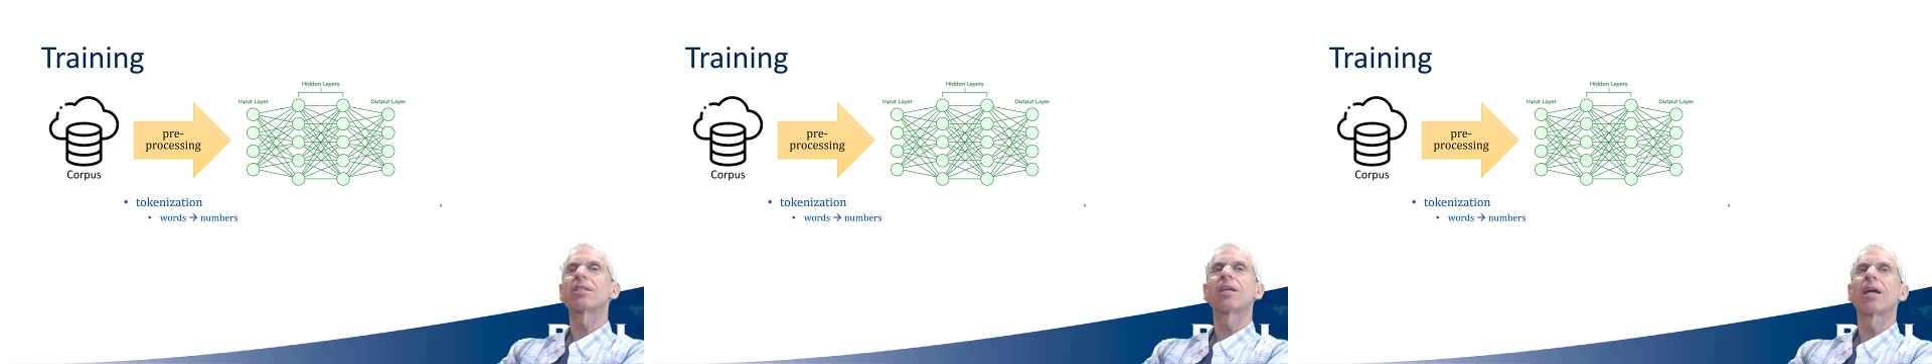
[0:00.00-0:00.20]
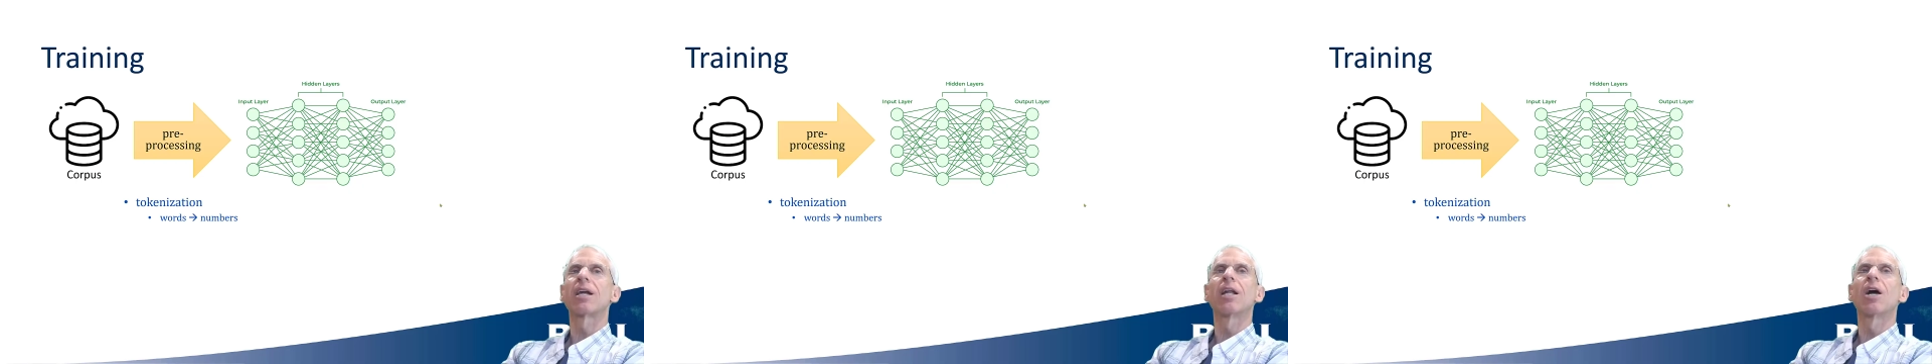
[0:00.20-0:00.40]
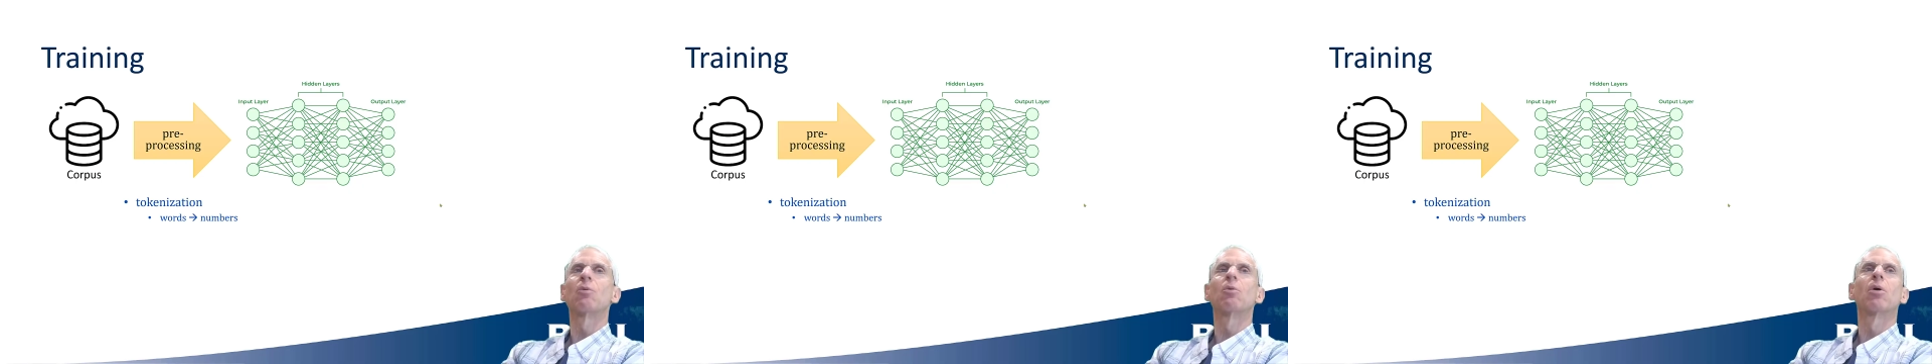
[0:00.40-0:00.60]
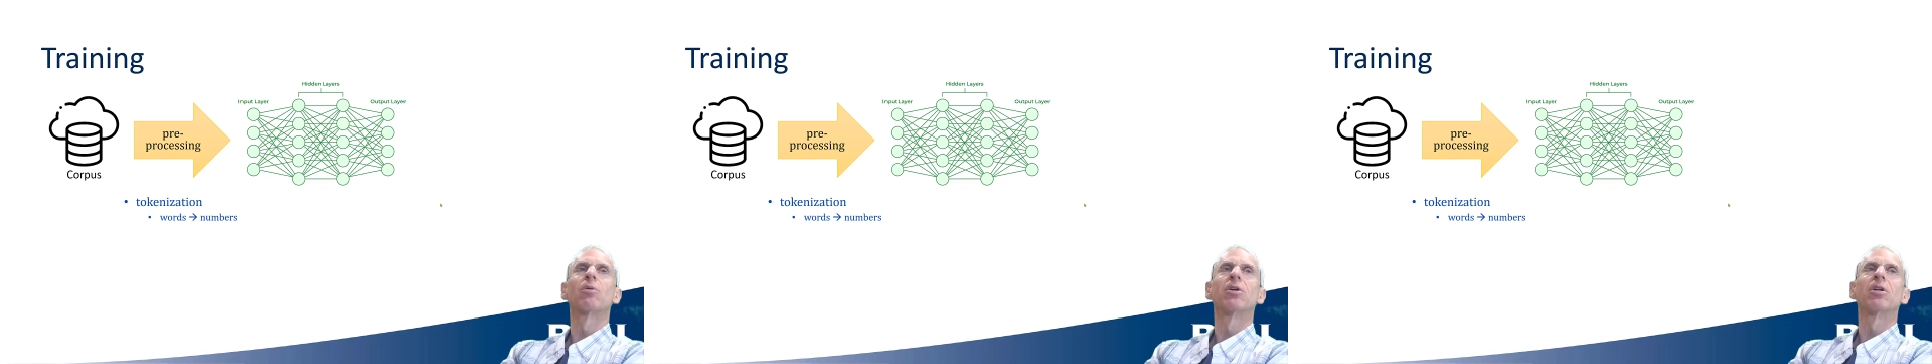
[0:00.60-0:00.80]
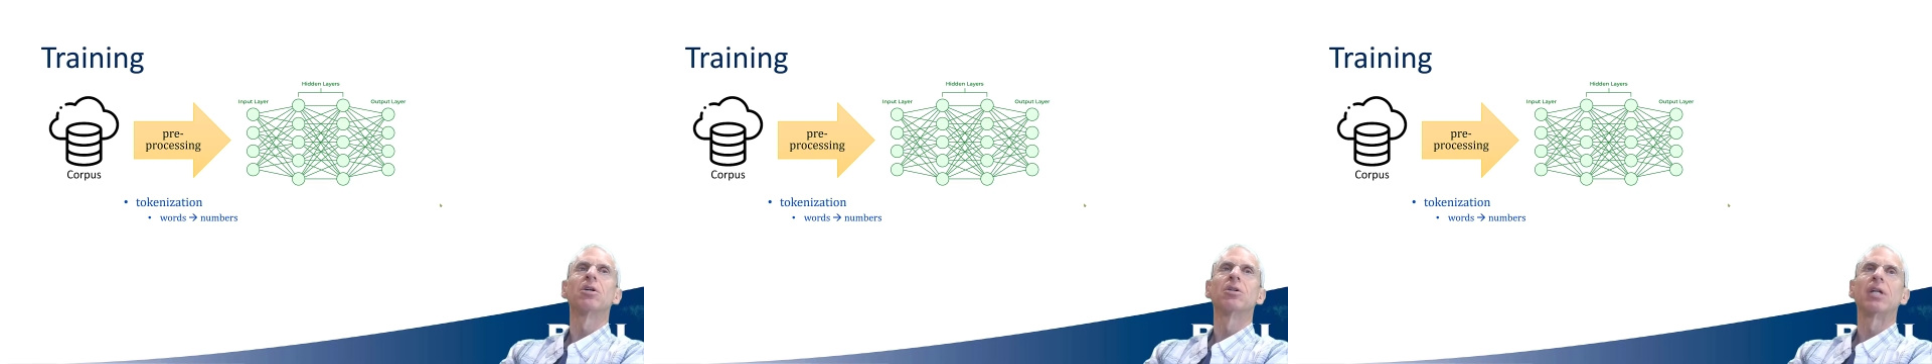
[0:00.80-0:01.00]
that's kind of not
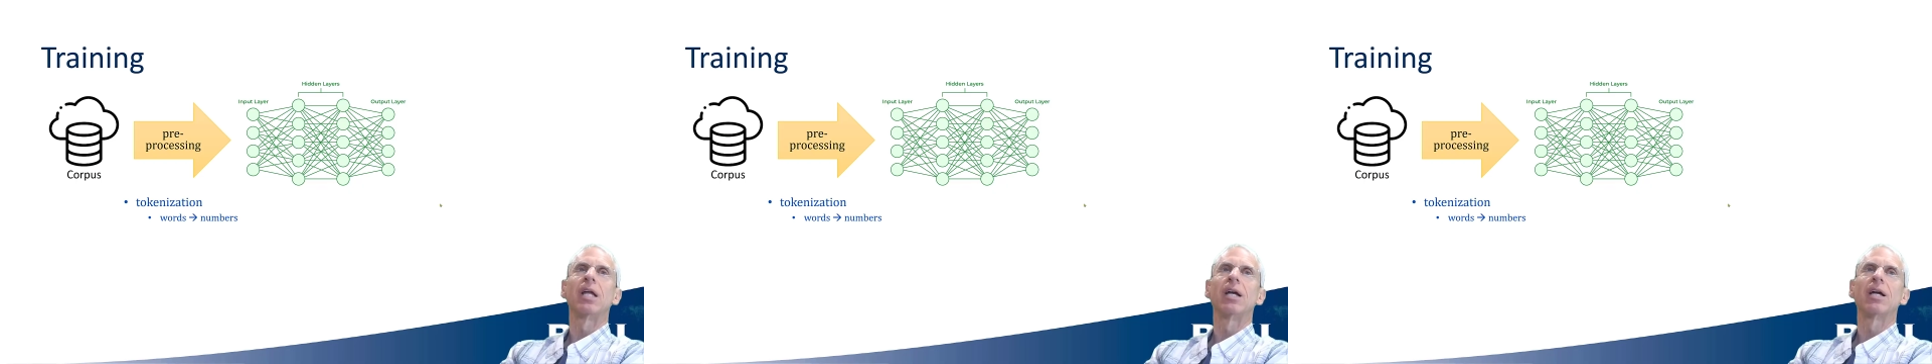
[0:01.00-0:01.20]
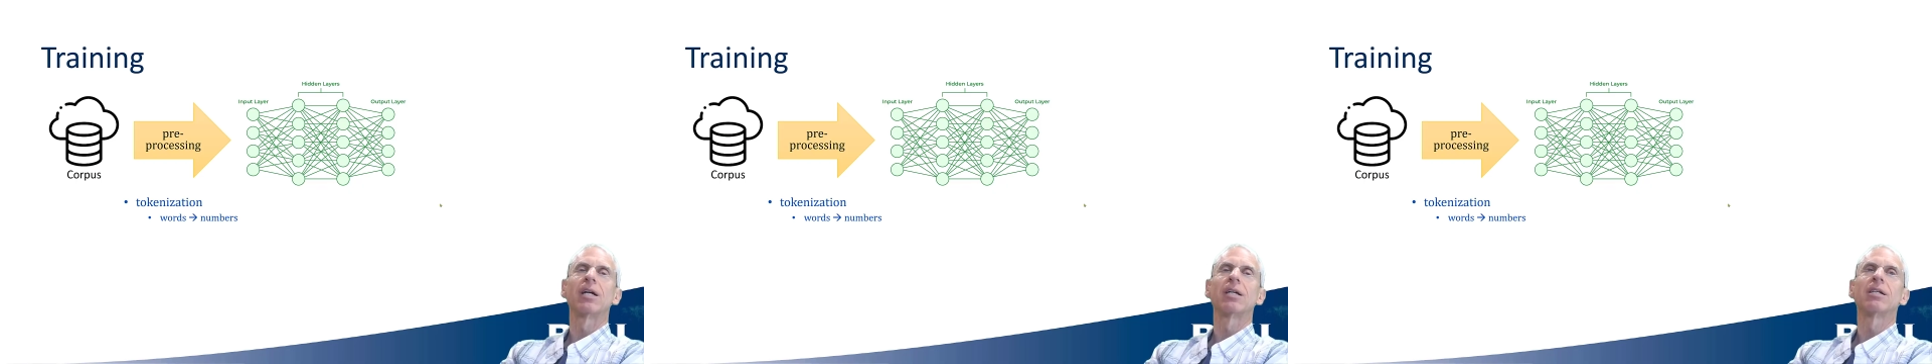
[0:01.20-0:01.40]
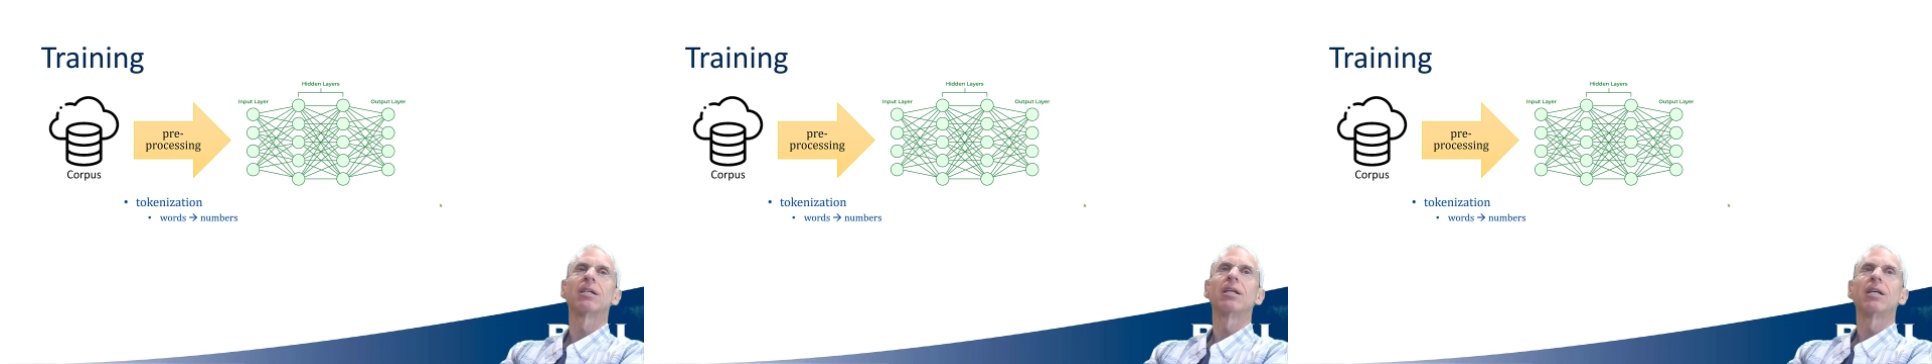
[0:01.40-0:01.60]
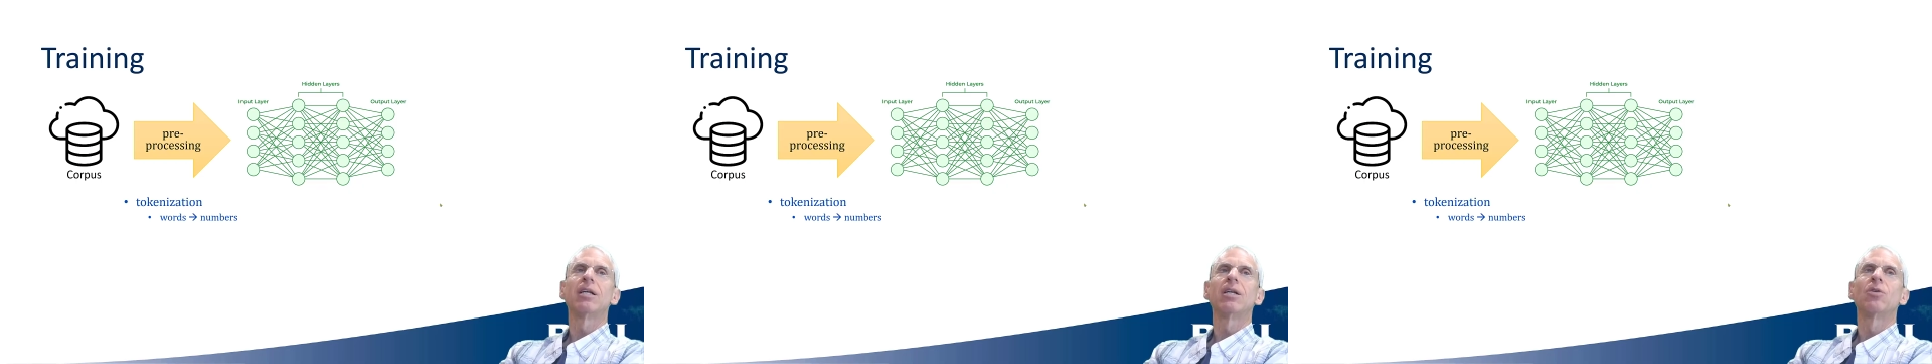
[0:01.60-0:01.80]
what we're doing here.